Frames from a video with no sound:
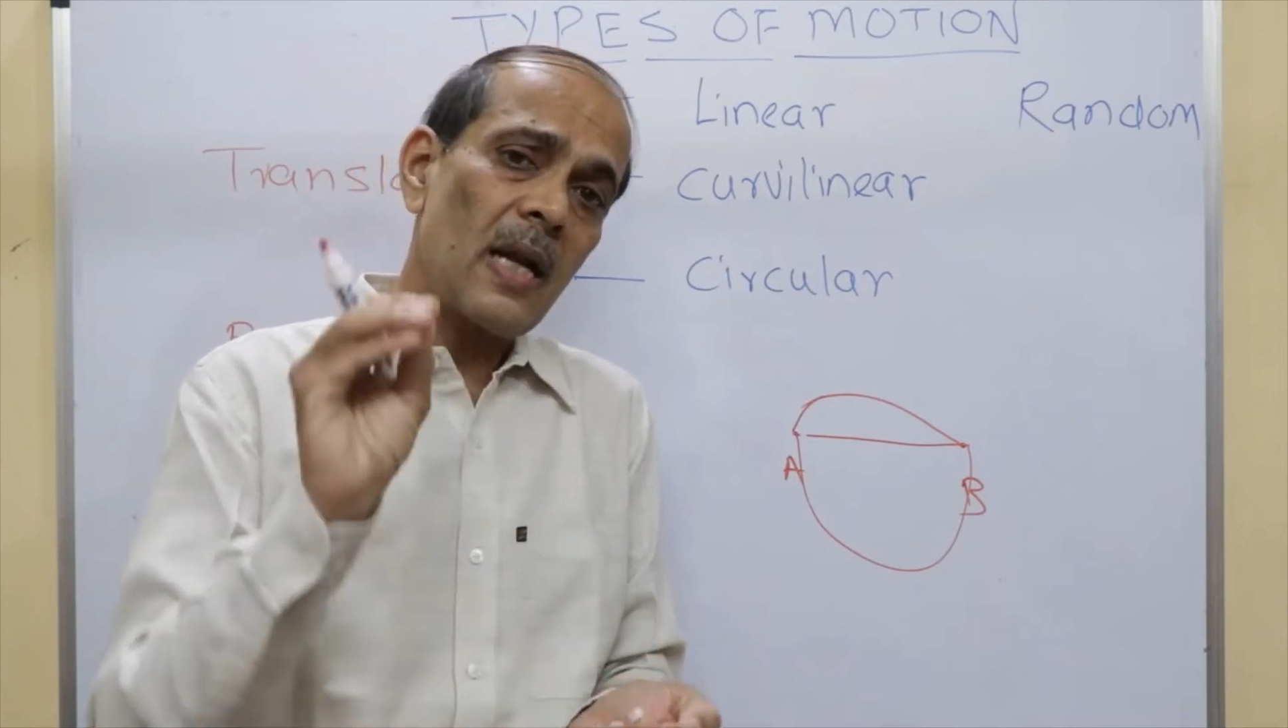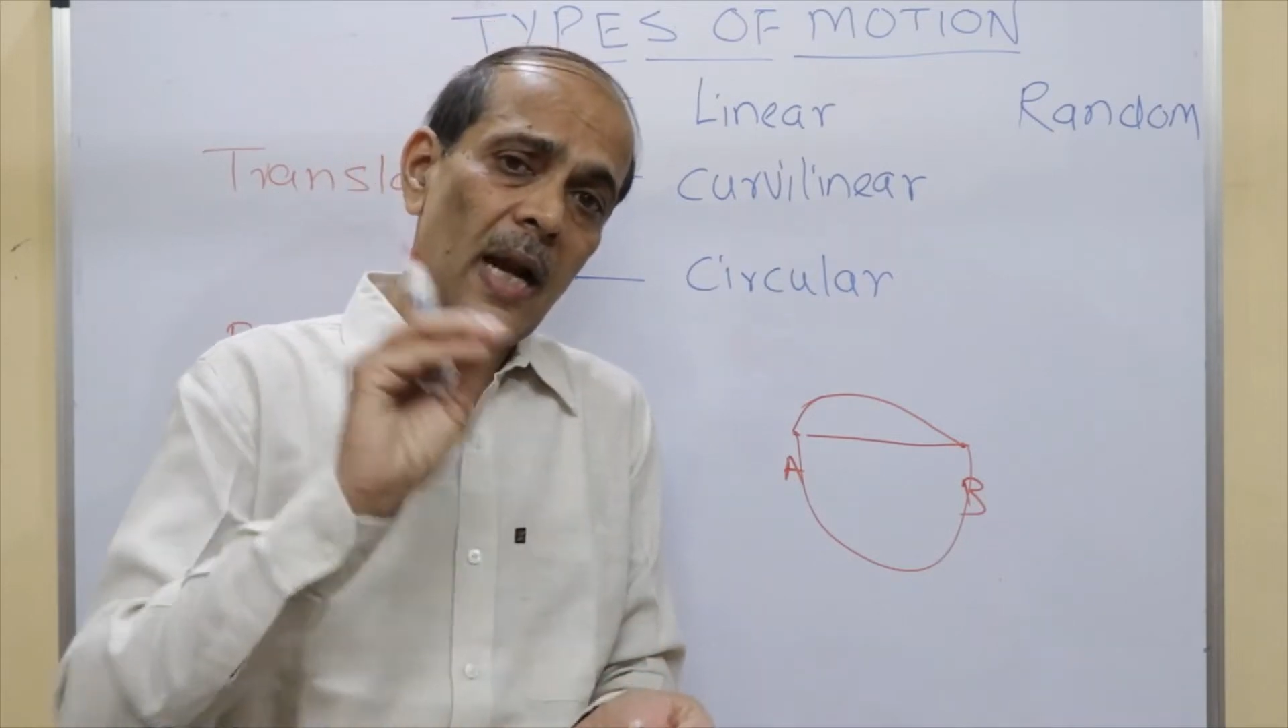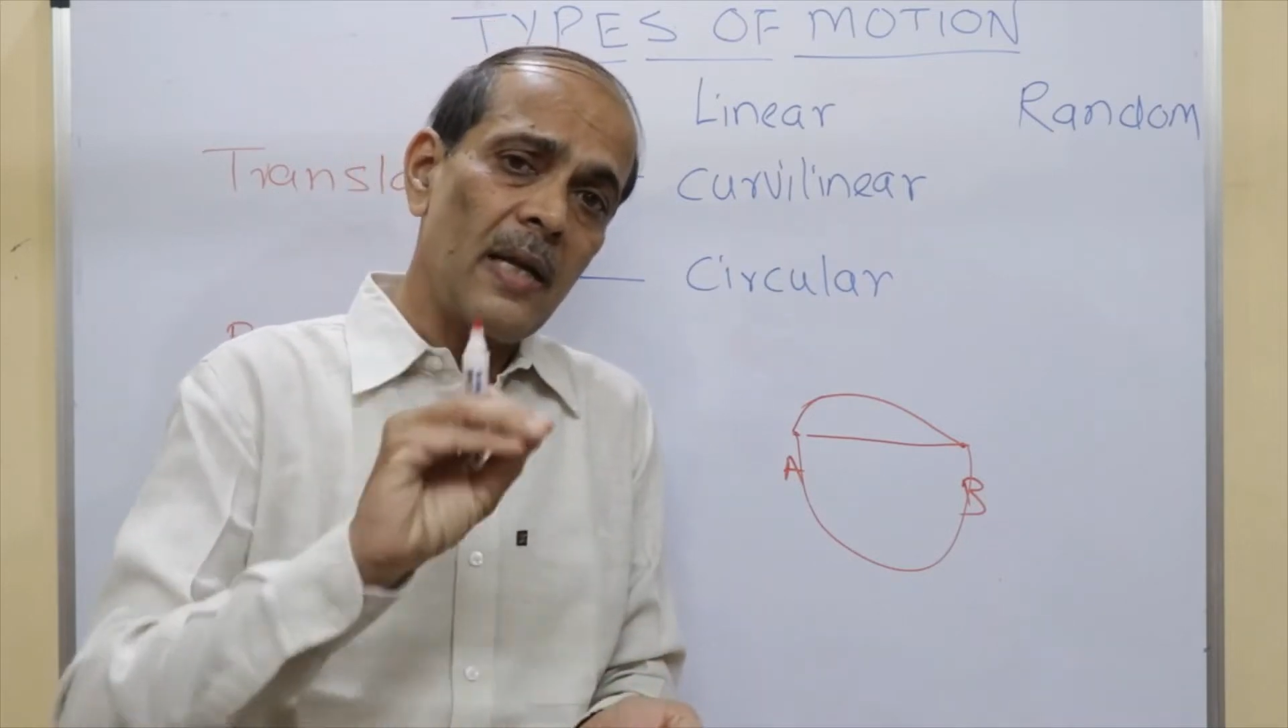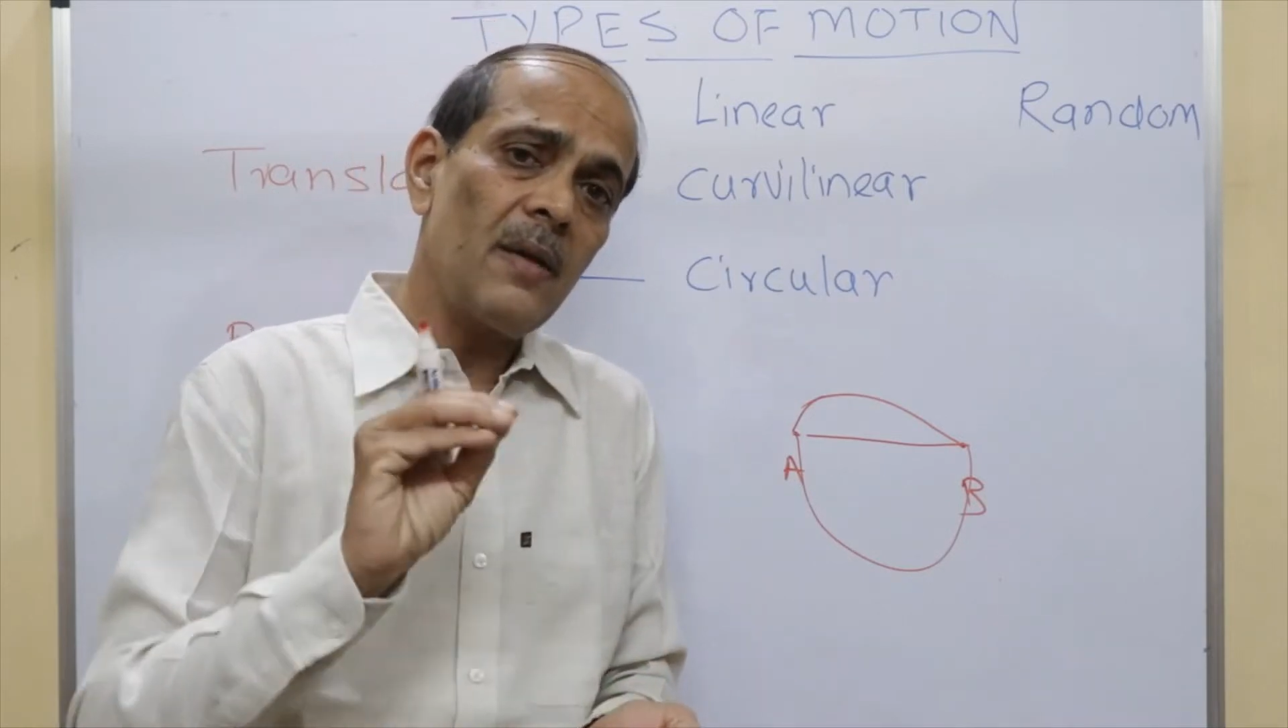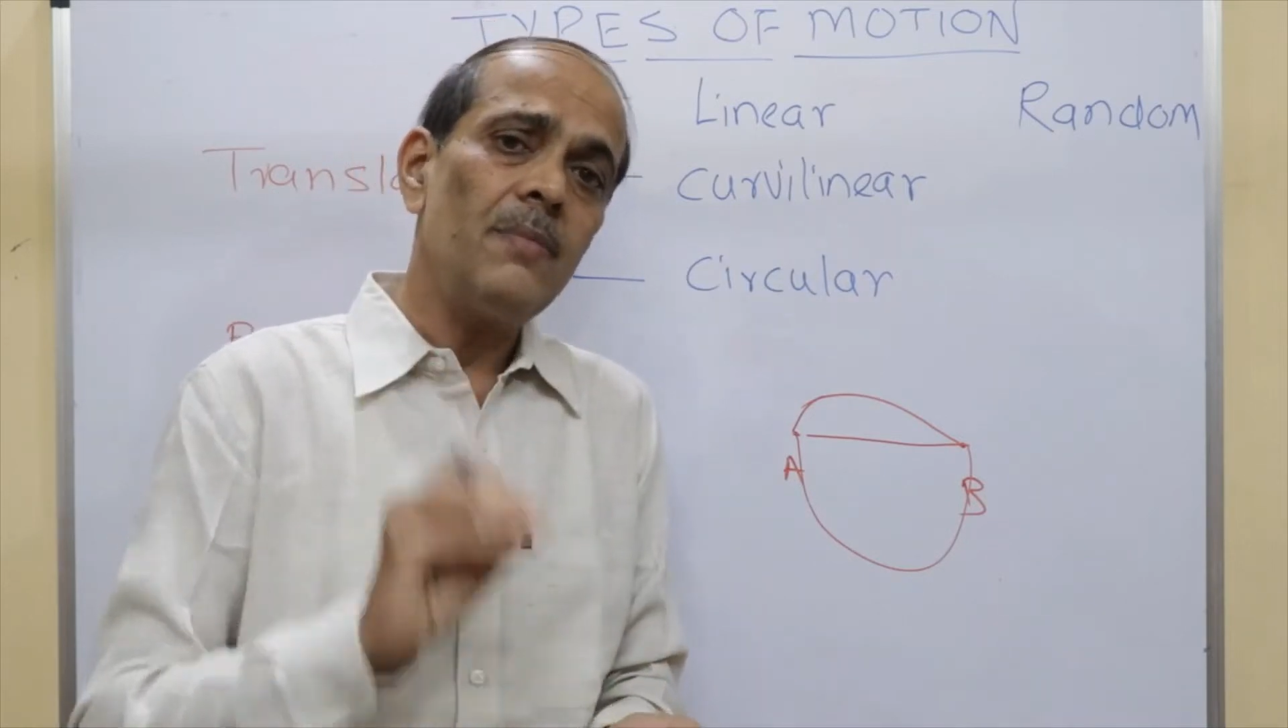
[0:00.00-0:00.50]

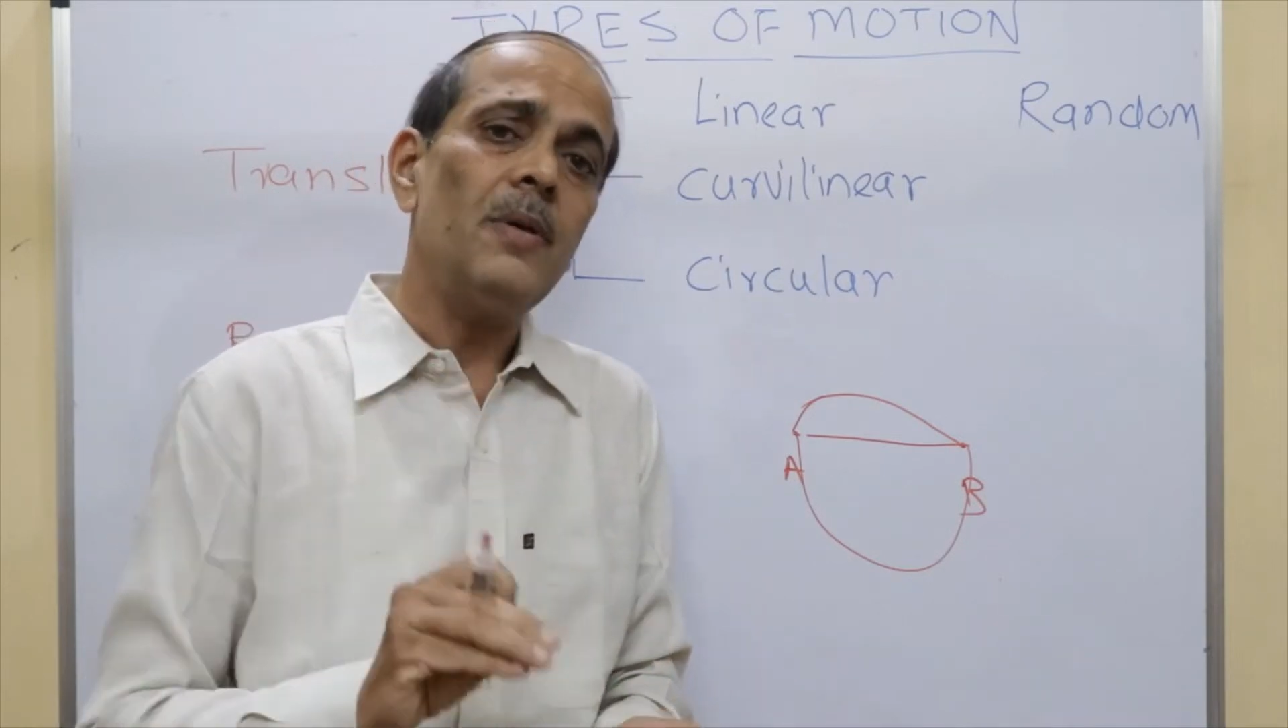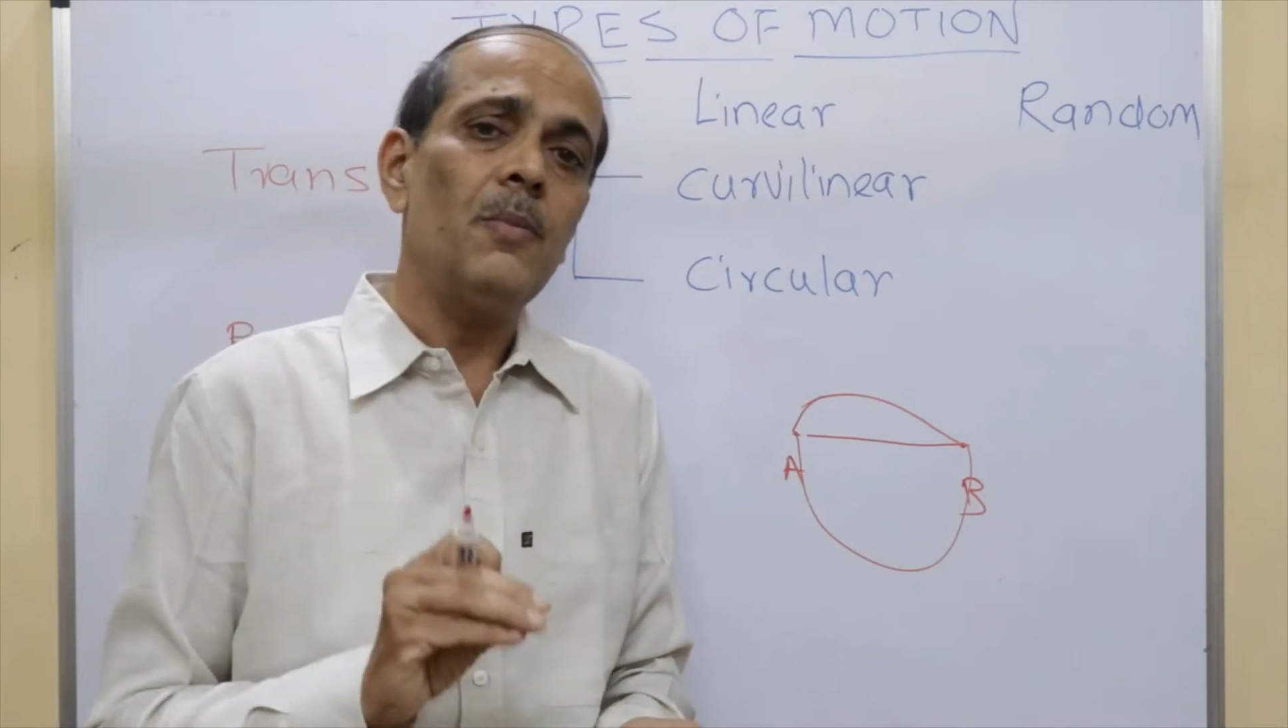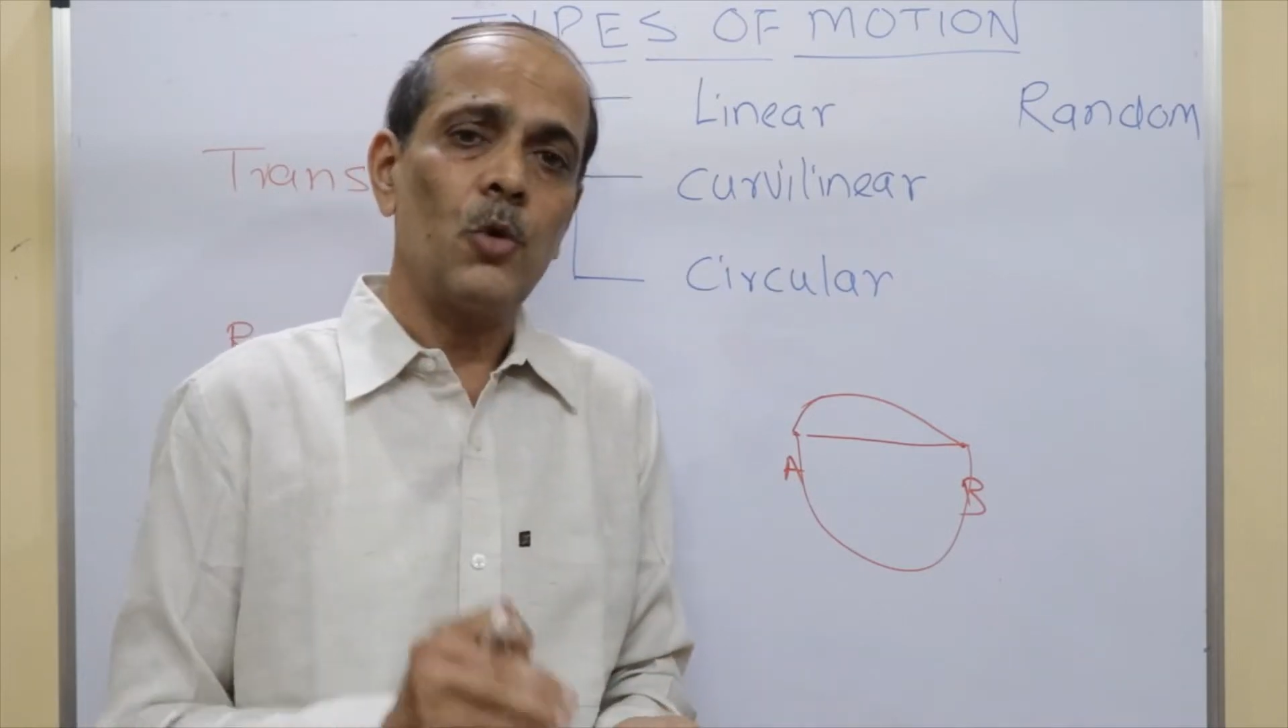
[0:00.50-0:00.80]
random